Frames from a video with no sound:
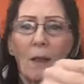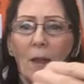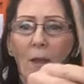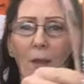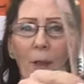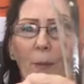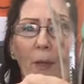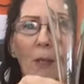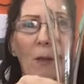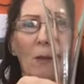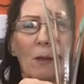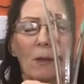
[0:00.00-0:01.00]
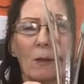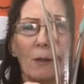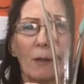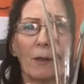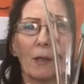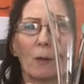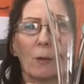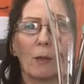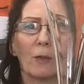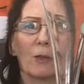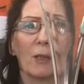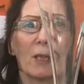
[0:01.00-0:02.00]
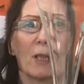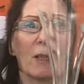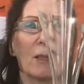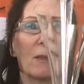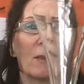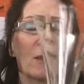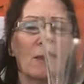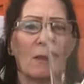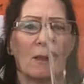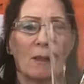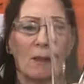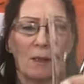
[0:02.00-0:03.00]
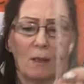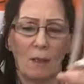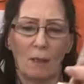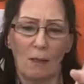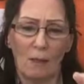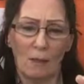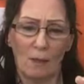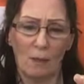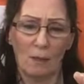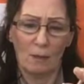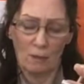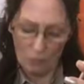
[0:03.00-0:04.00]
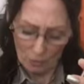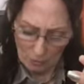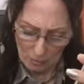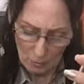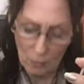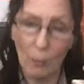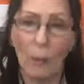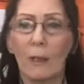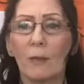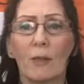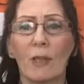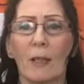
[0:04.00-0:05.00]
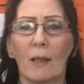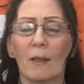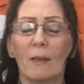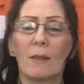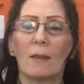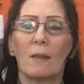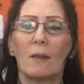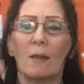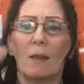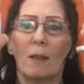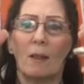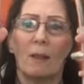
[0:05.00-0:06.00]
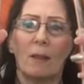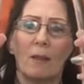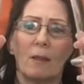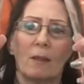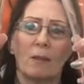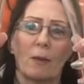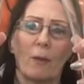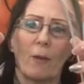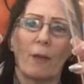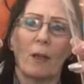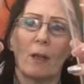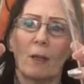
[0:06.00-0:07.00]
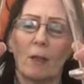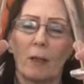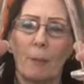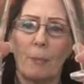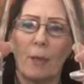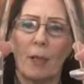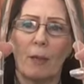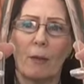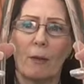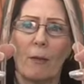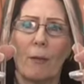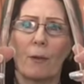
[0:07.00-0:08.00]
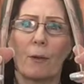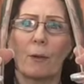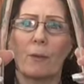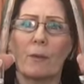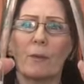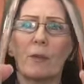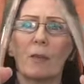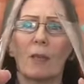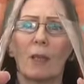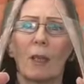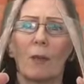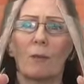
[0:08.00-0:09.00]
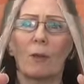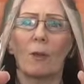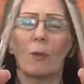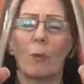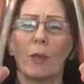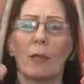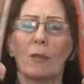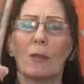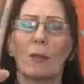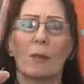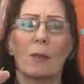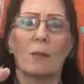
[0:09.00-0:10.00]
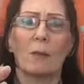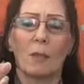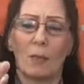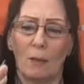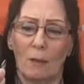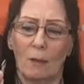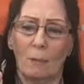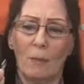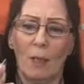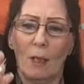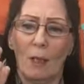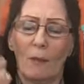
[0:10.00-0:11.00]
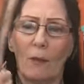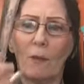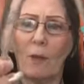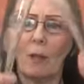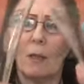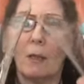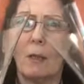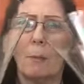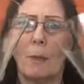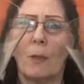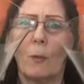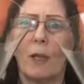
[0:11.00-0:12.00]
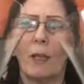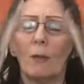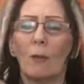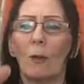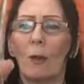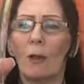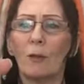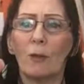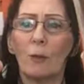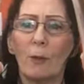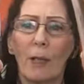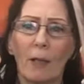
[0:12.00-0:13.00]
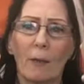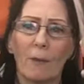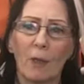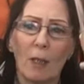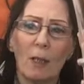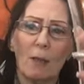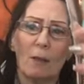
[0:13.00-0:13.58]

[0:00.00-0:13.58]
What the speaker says: There we go. Oh, they're gorgeous, guys. Just gorgeous. So there, I got a pair of those. I cannot wait to use them. They've got a little bit of weight, not too heavy.